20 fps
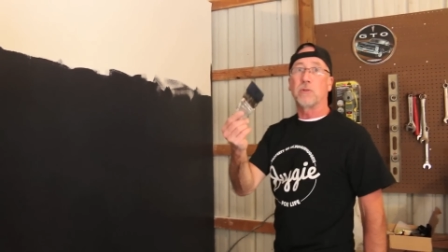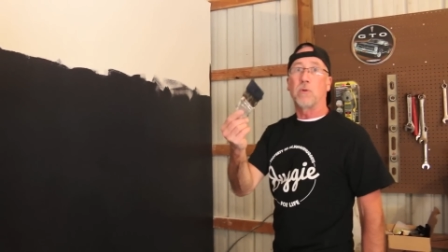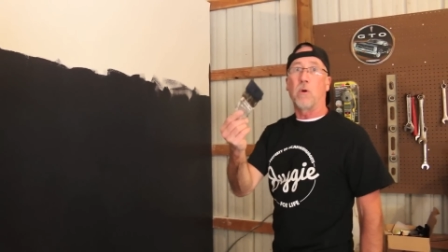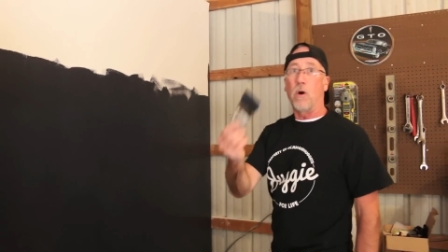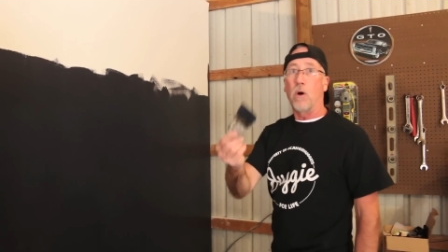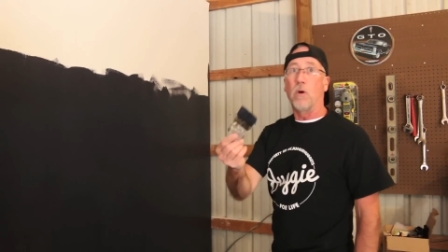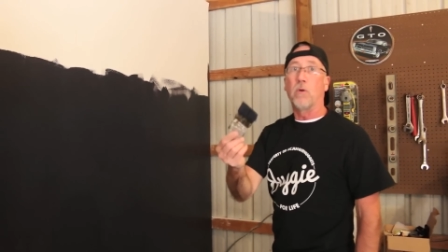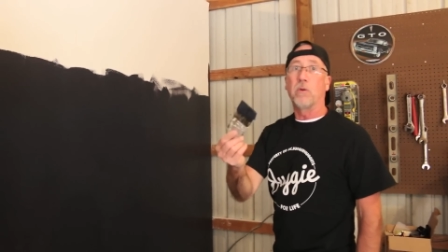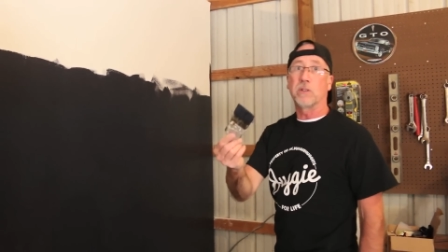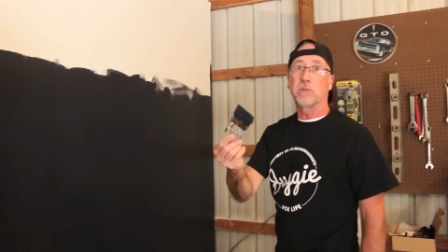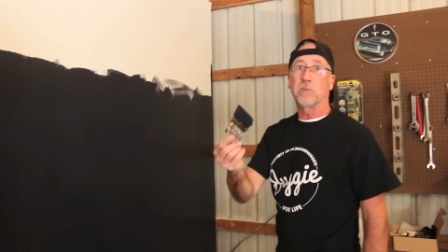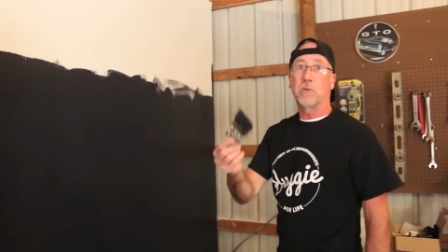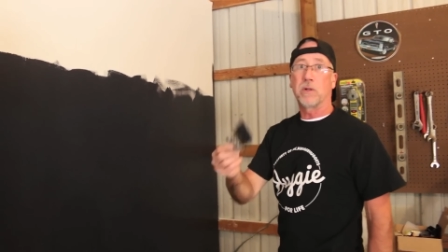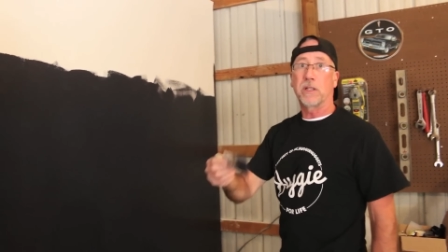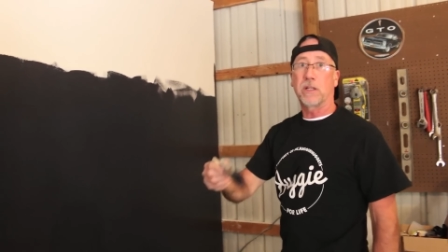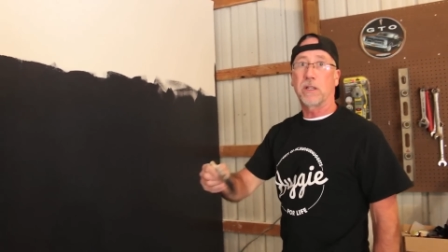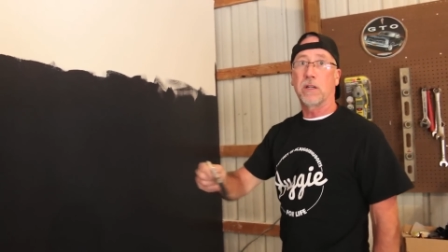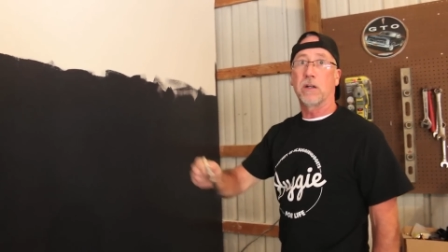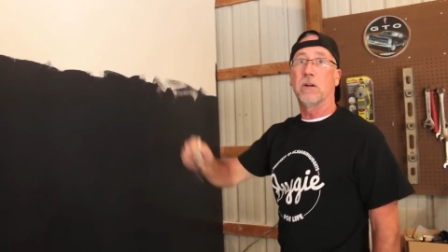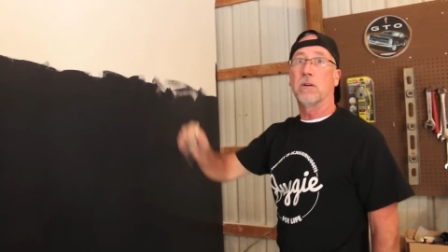you always want
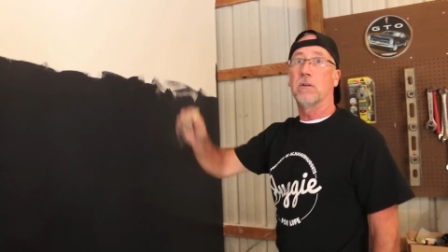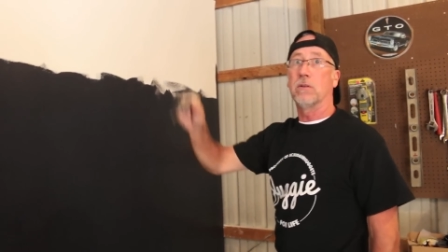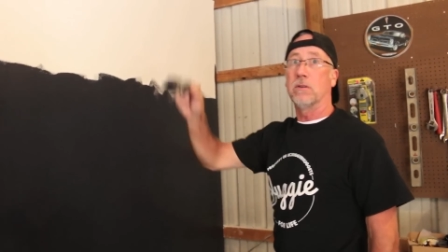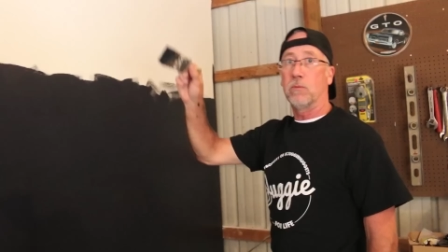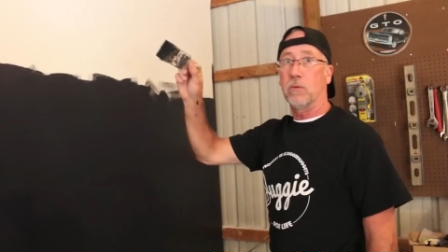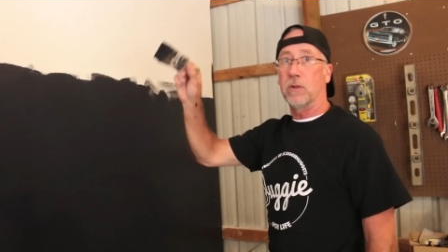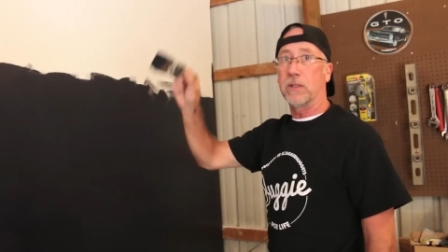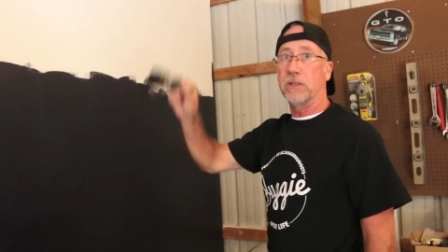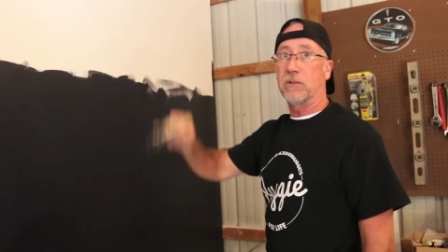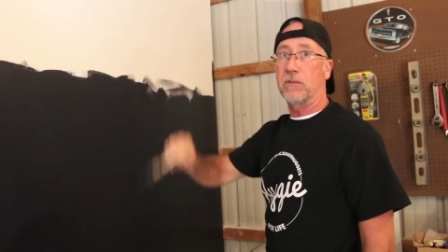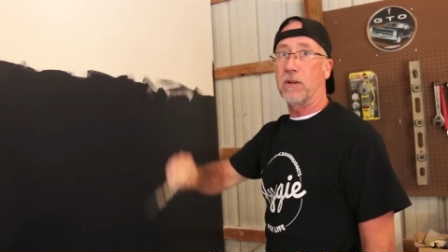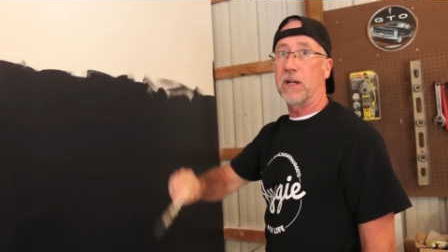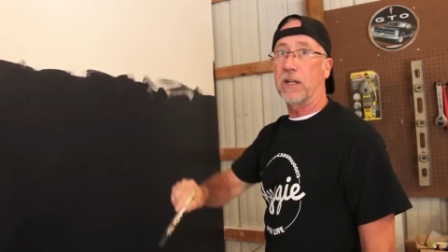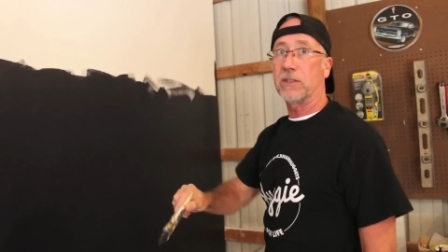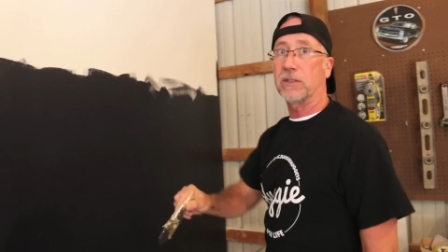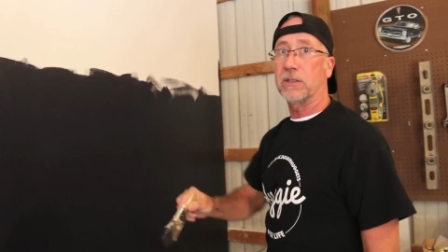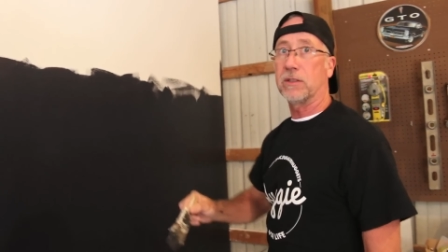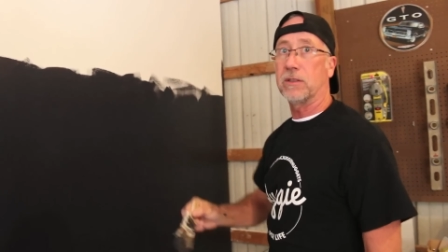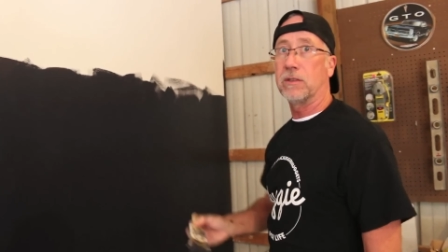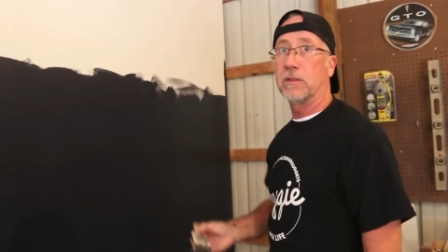to go one
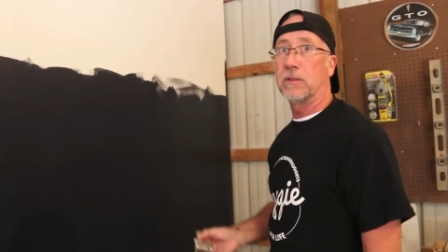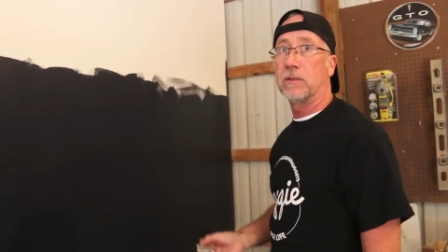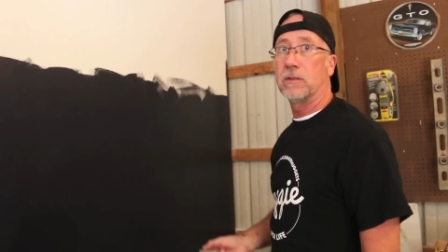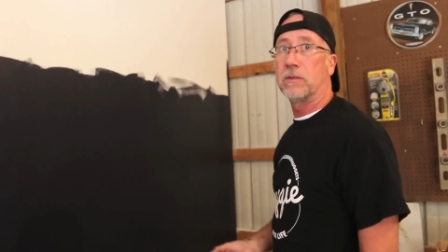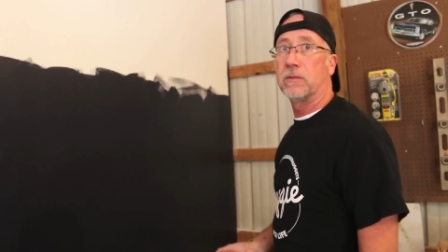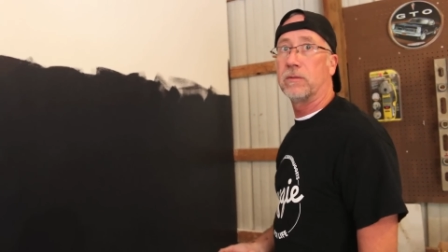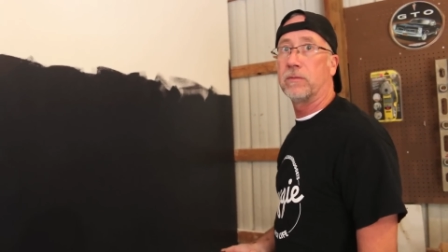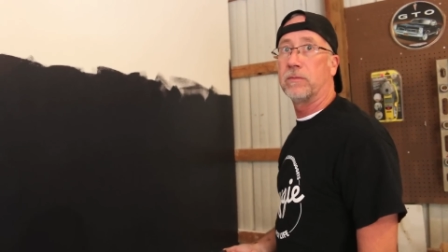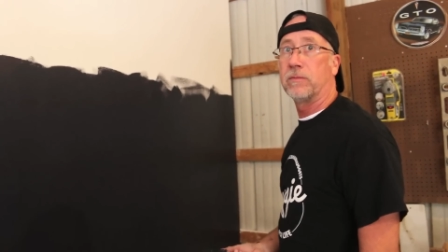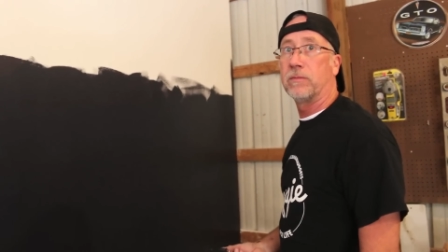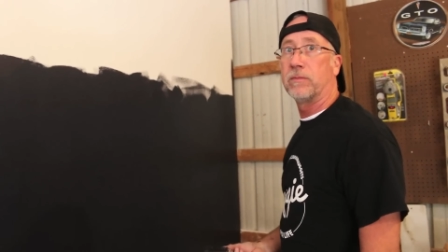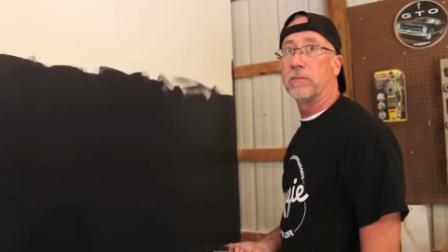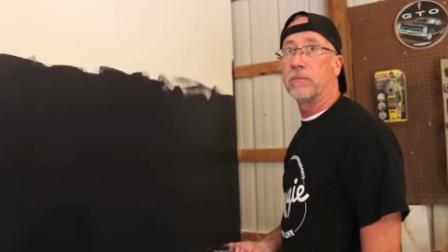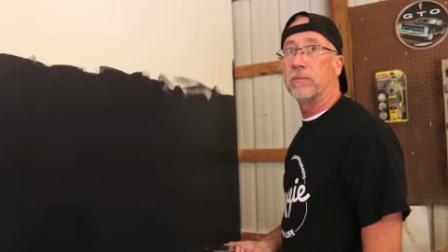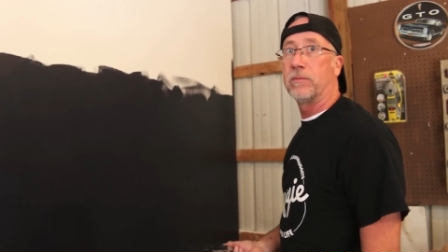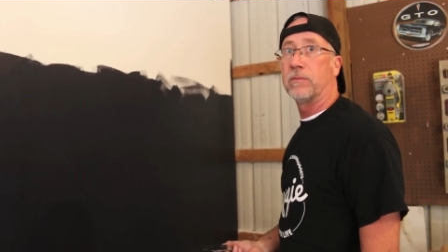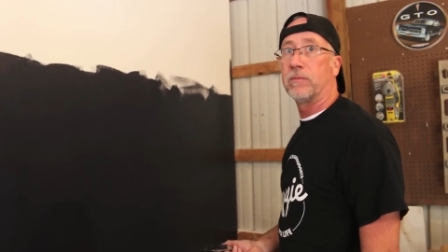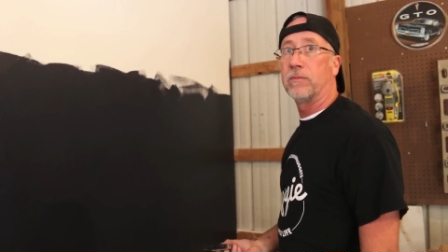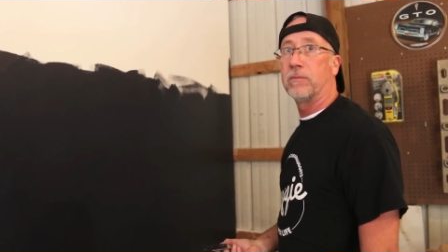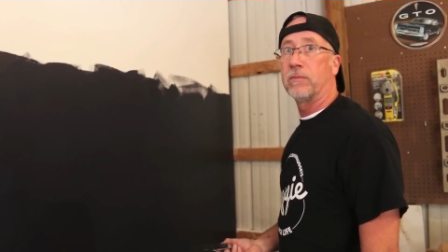direction. Or
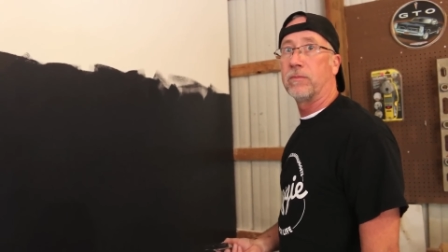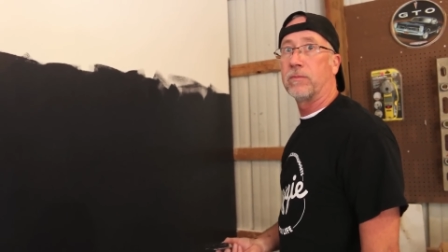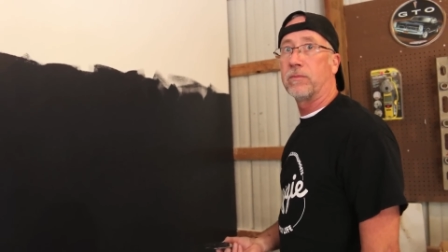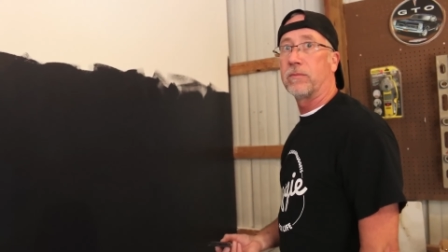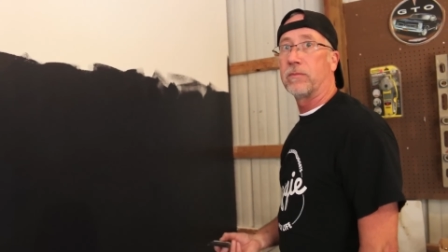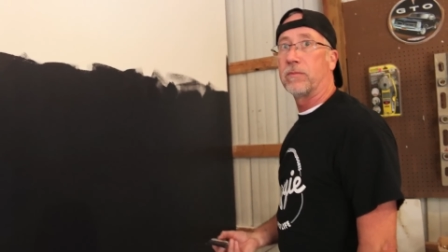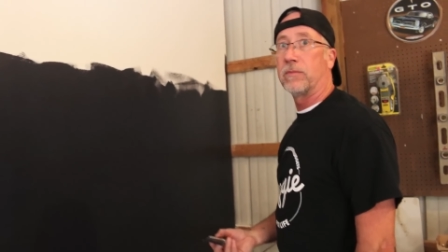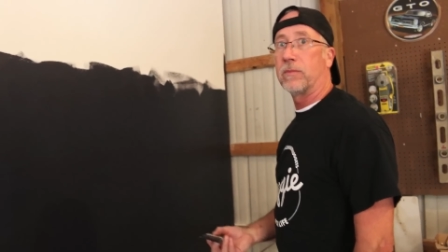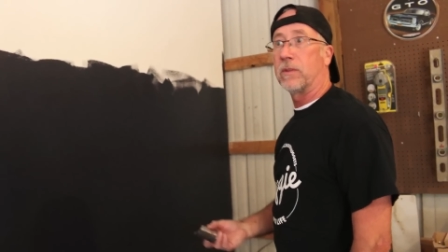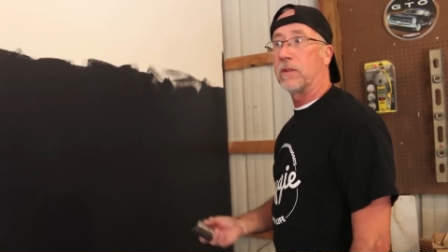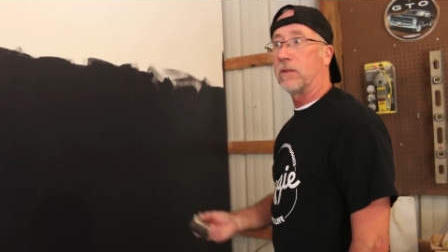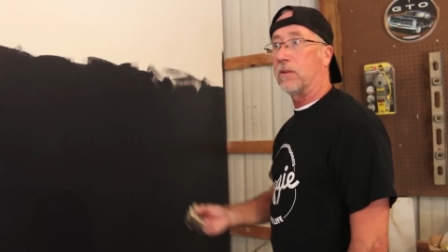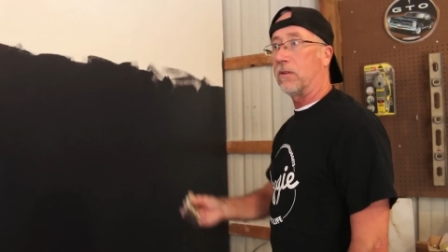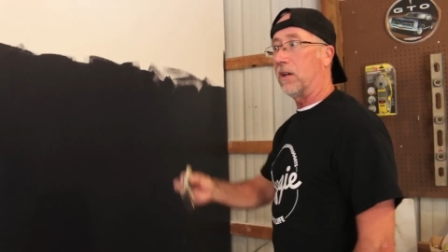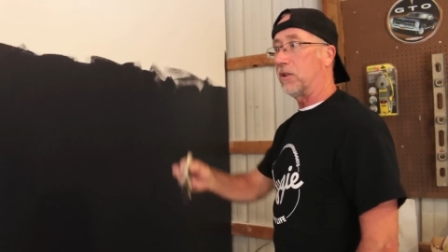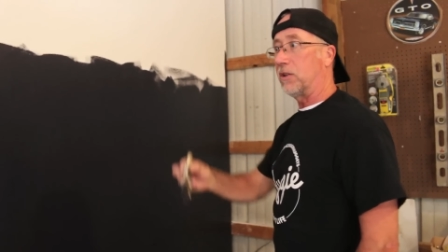else what? Or